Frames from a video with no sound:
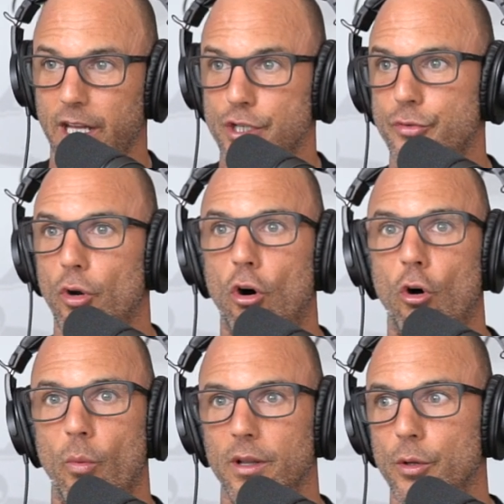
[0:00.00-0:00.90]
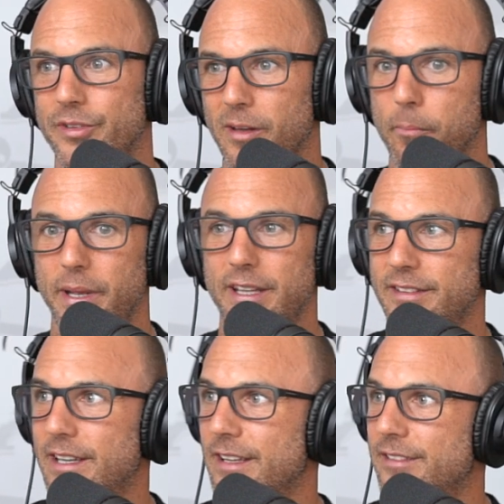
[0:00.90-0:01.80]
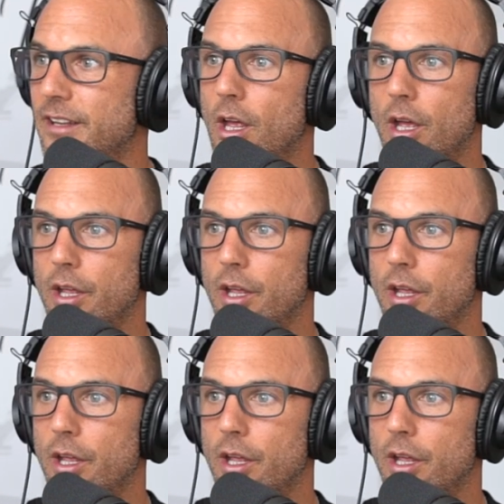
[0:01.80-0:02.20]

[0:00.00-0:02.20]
of control. We're losing business.